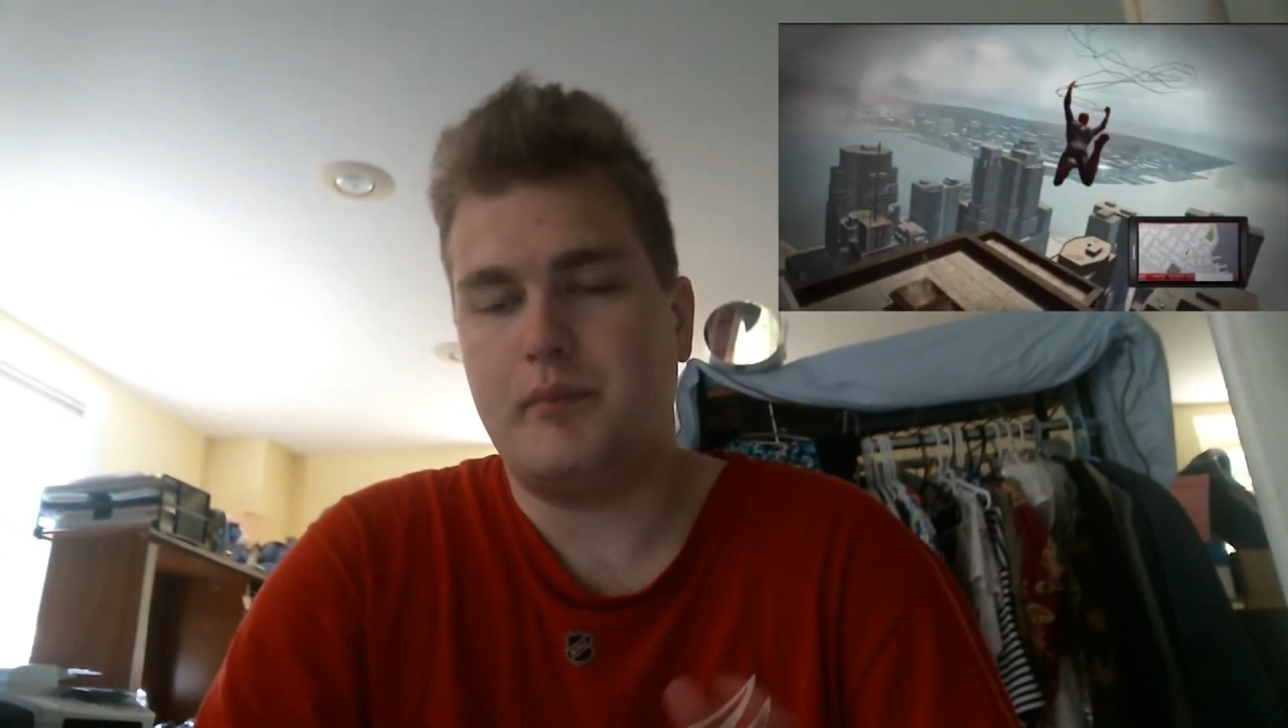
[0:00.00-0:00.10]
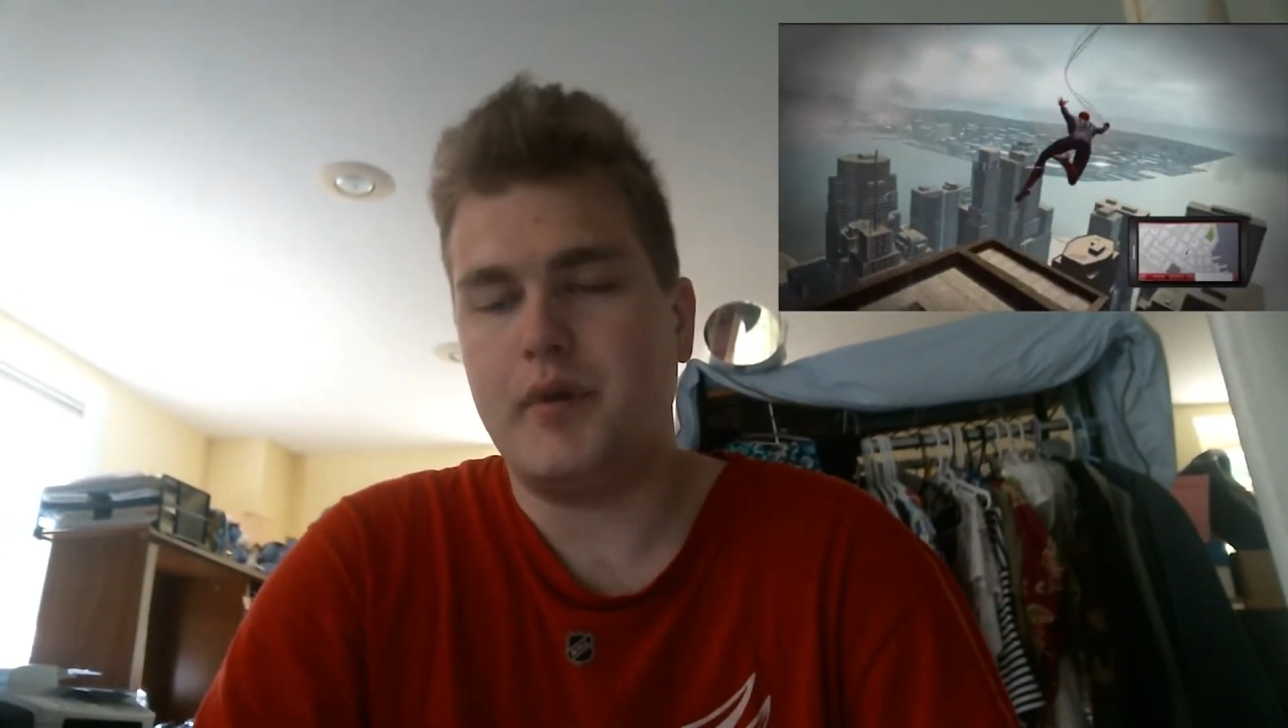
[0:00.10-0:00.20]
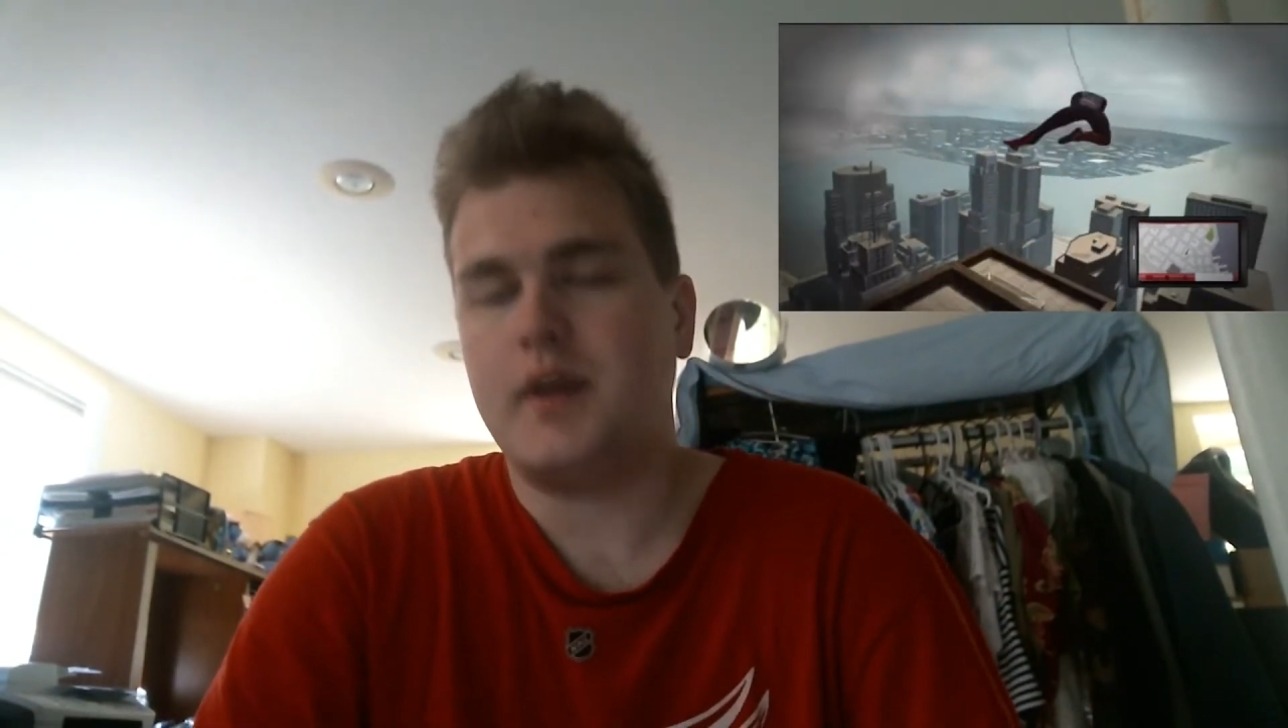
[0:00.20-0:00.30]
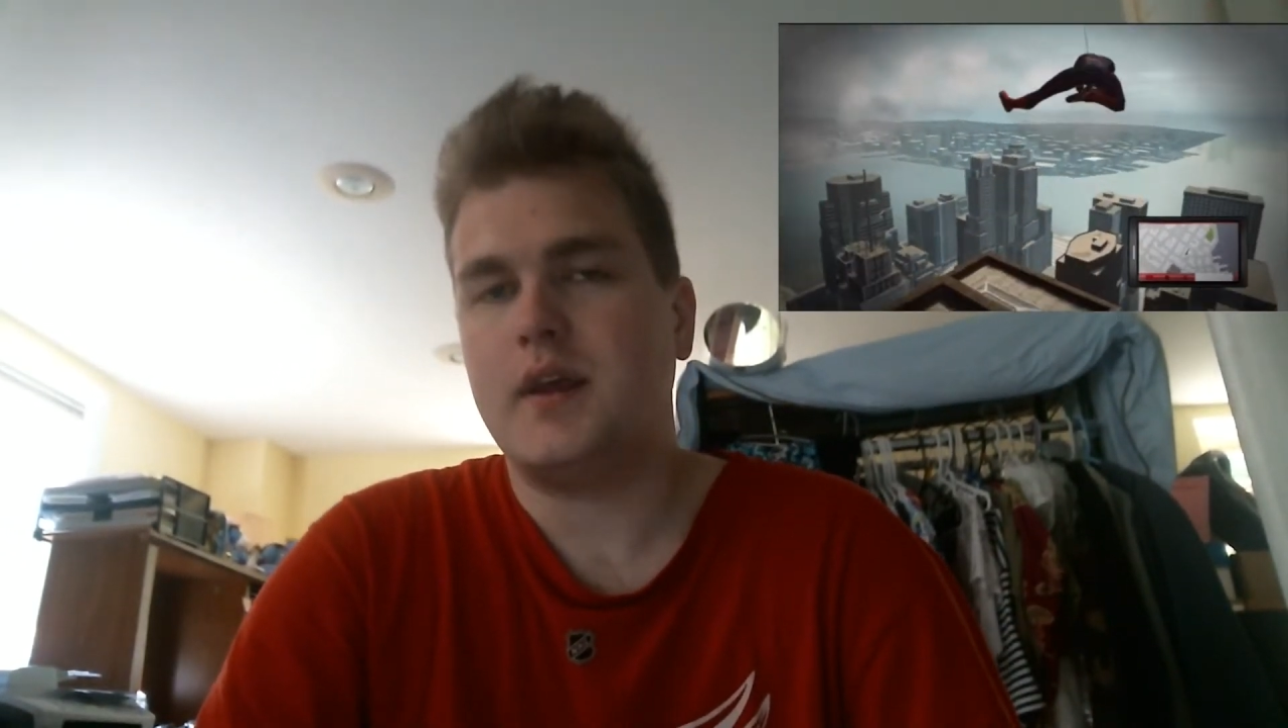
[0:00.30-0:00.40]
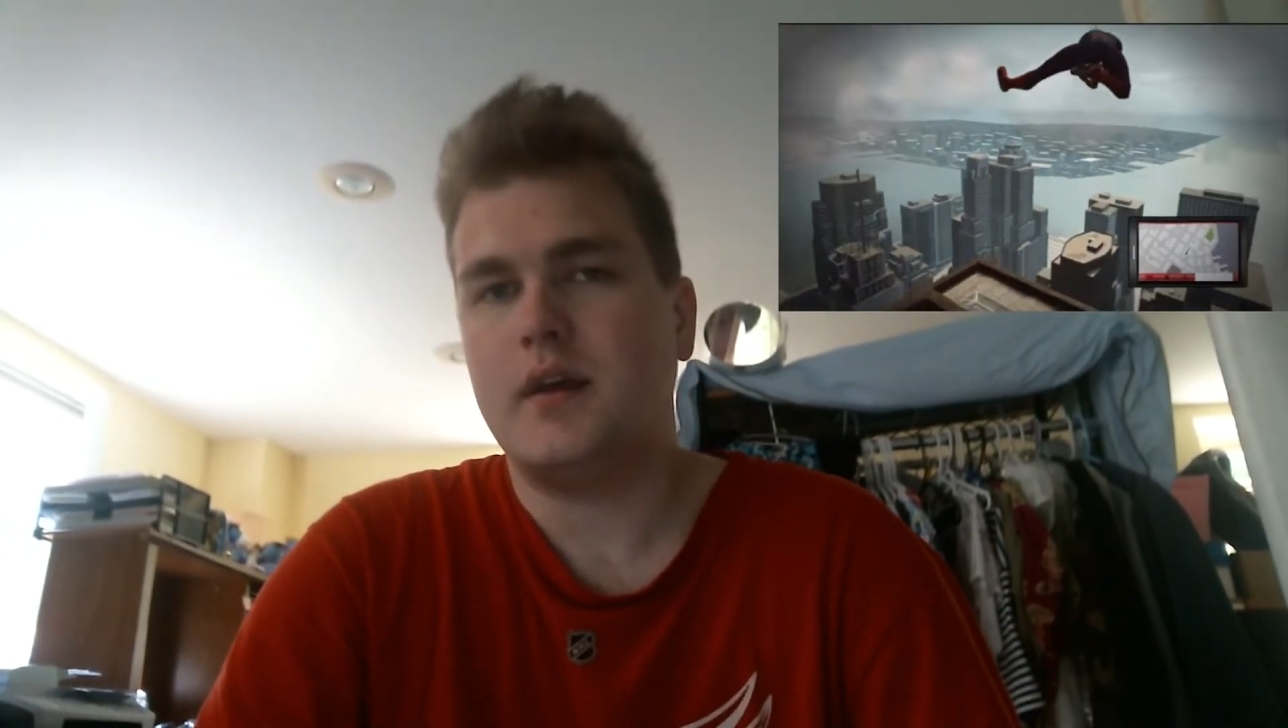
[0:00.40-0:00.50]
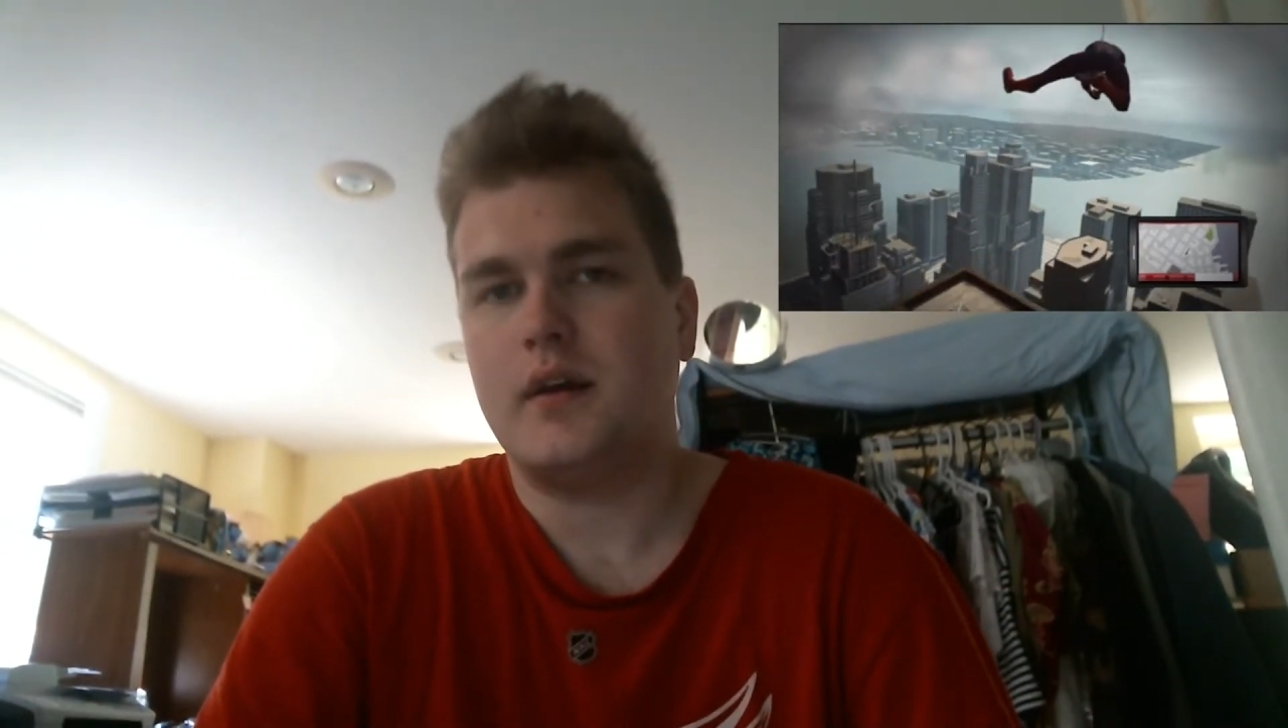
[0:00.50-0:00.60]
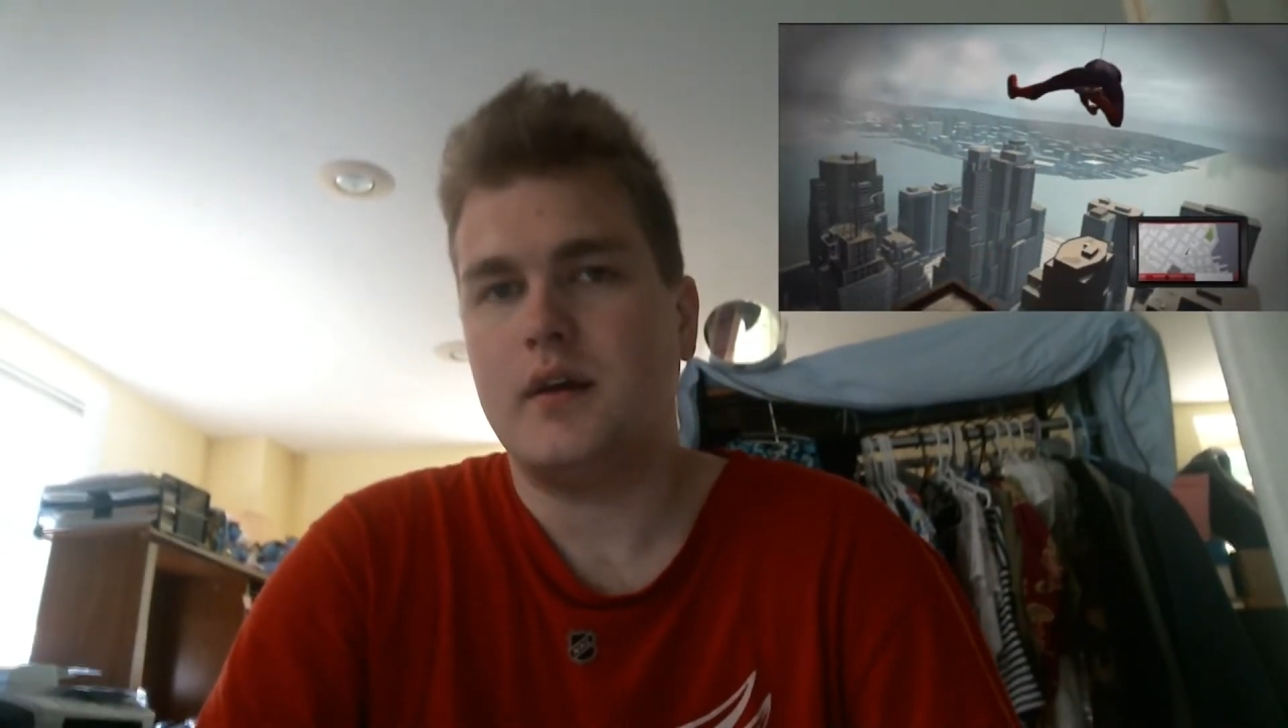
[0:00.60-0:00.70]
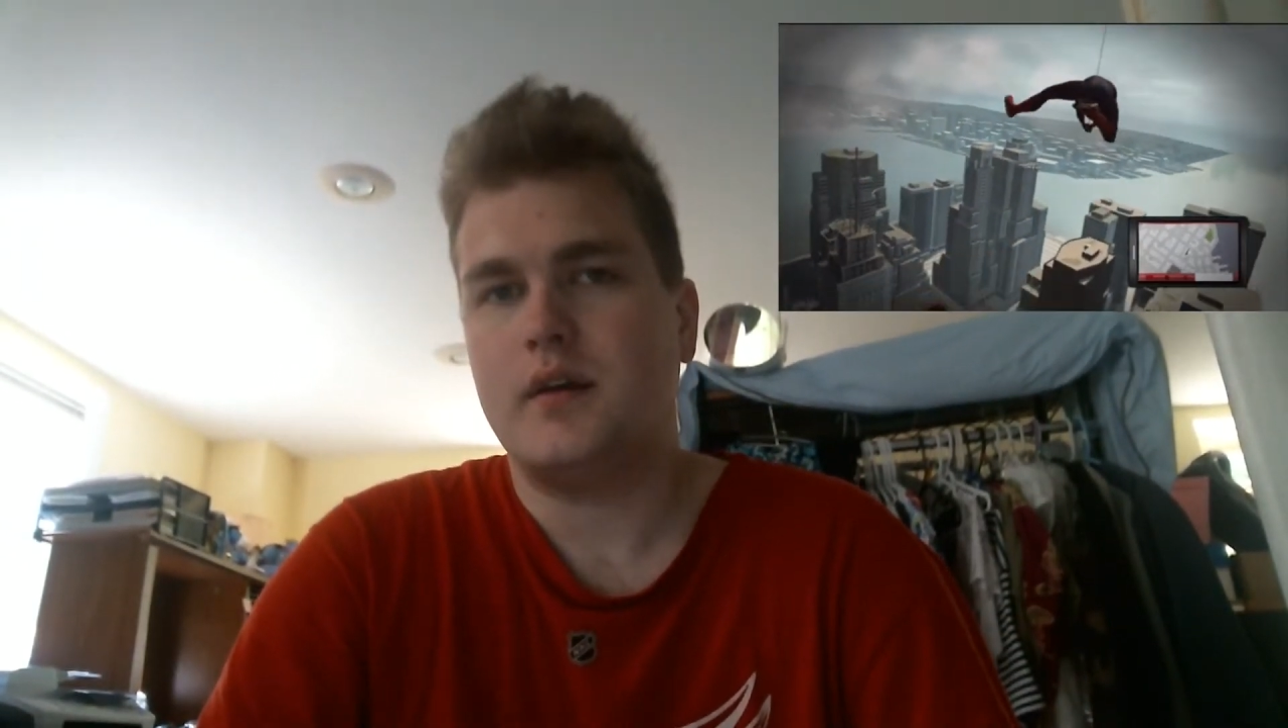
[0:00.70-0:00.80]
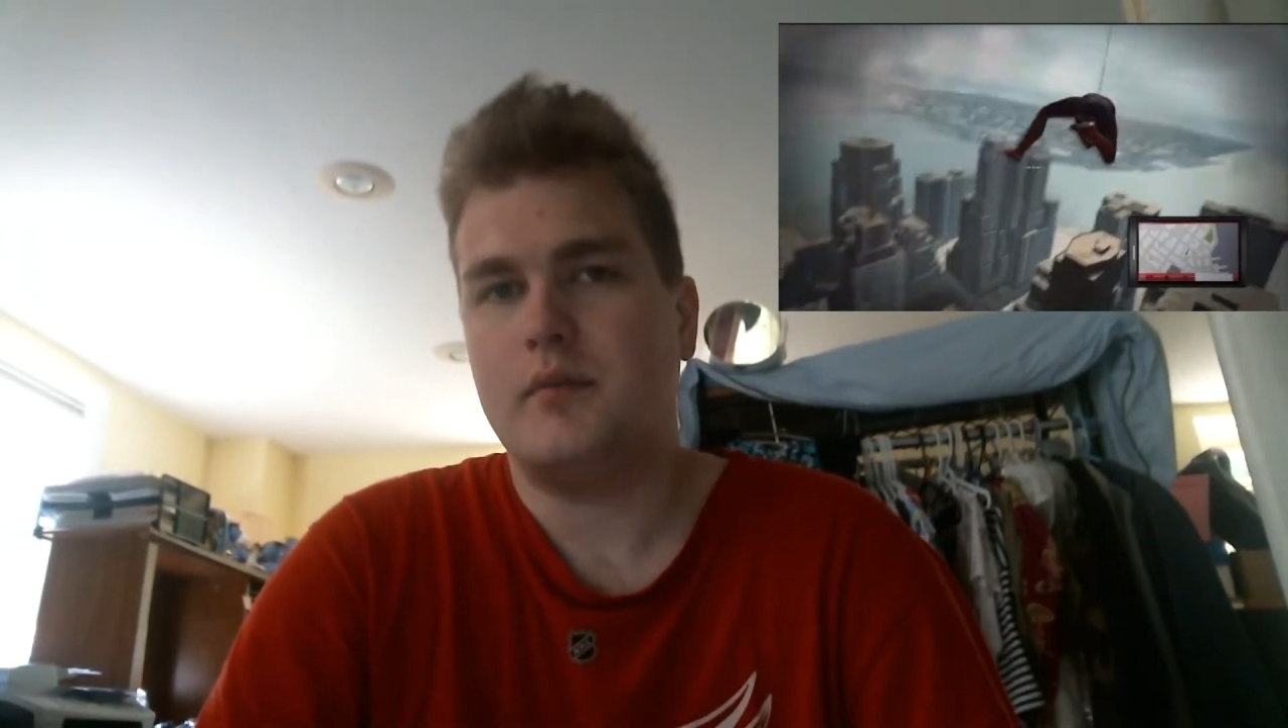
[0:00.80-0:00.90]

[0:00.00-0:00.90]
big